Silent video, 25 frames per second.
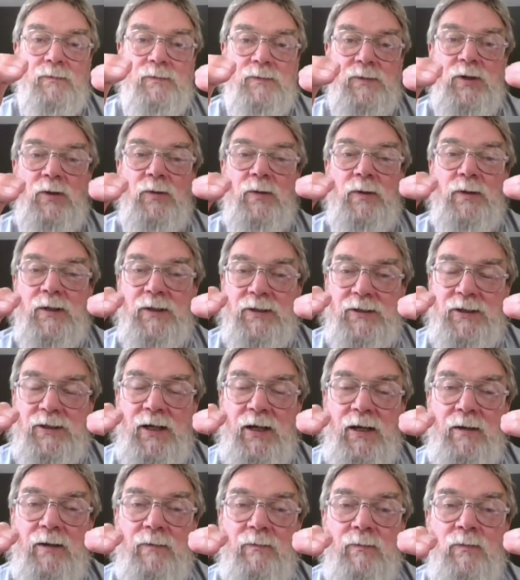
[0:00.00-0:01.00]
doing the
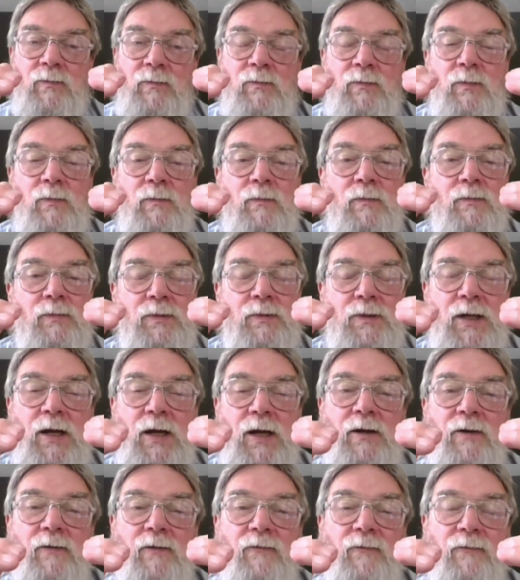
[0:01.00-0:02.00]
same
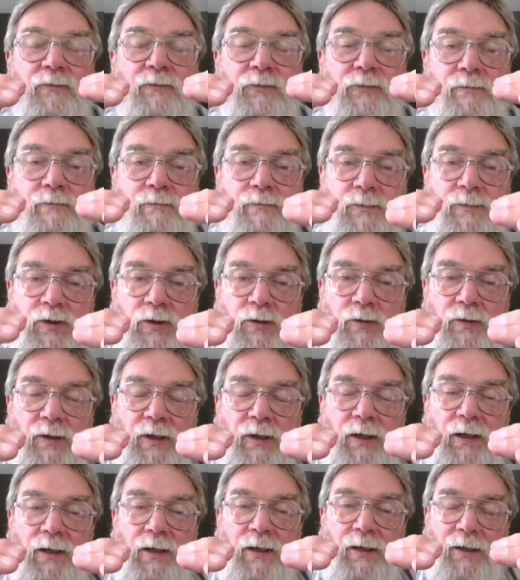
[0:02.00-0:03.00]
kind of
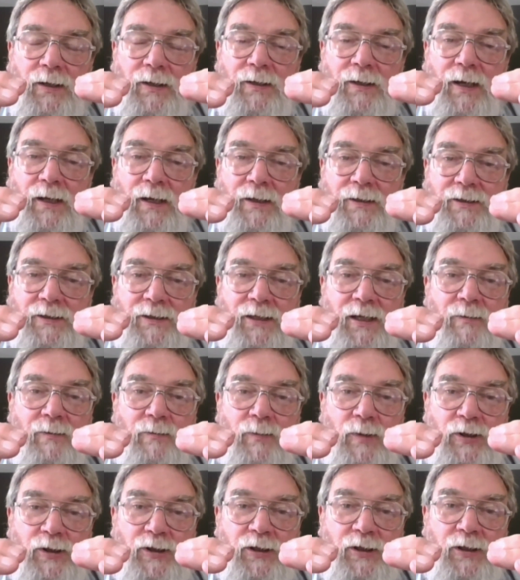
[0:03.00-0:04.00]
duty in that same
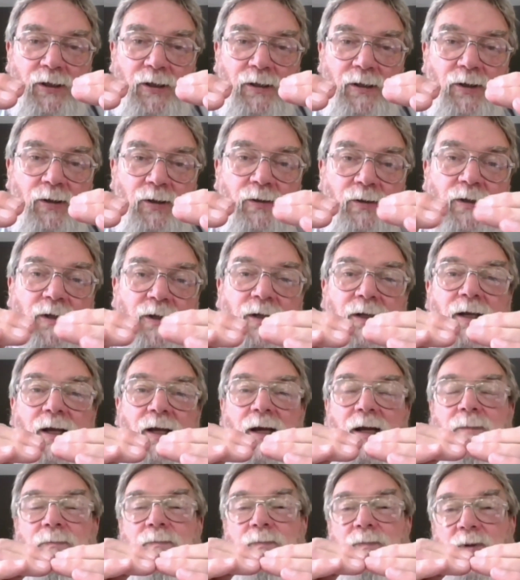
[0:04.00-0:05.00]
machine, you can
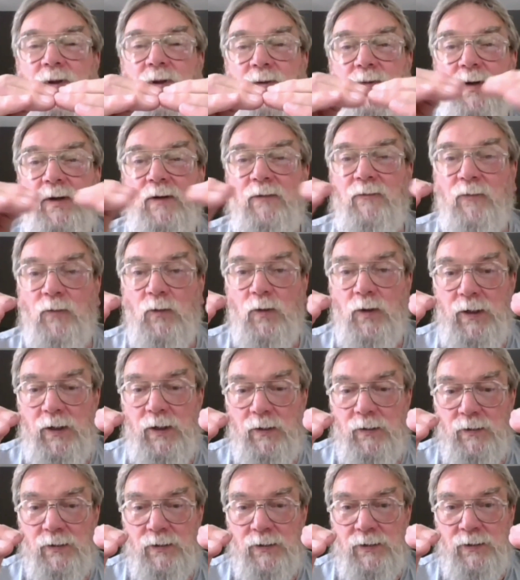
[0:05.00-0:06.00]
get 3 to 4
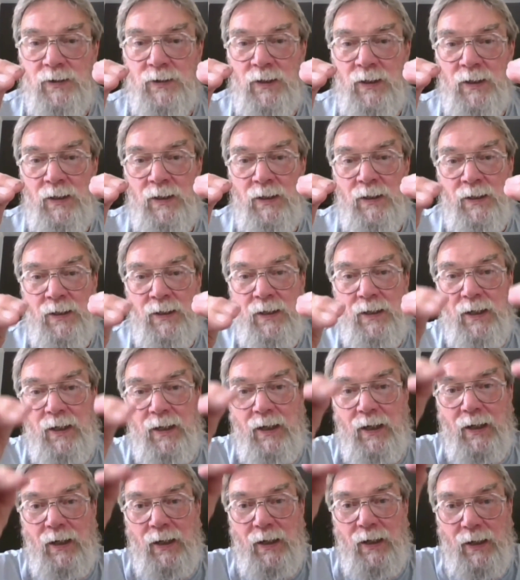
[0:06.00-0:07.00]
years.
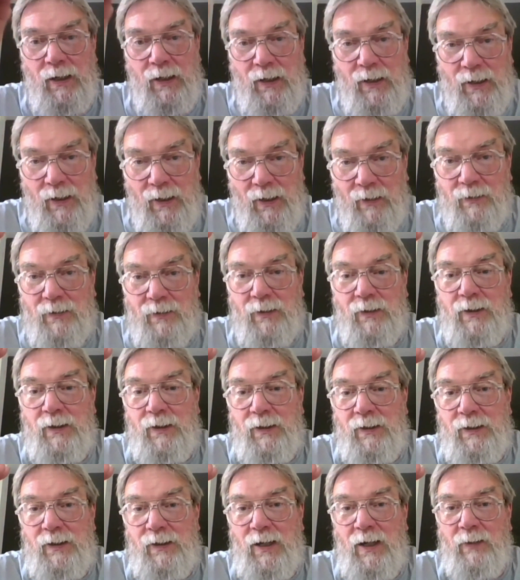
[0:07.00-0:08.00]
And
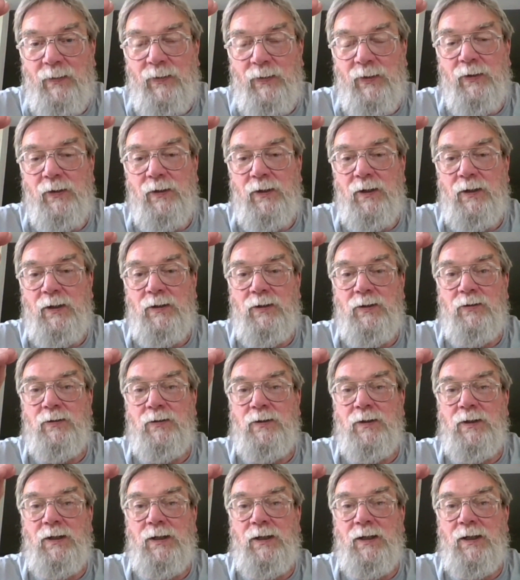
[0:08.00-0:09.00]
alkylated naphthalene, you
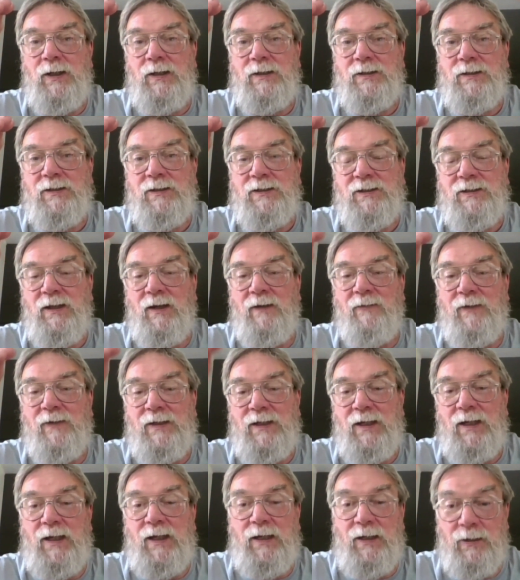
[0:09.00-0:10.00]
can get 7 to
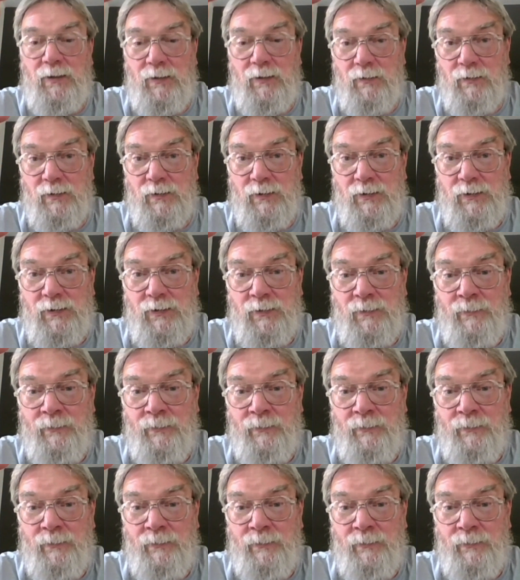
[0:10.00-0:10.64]
8 years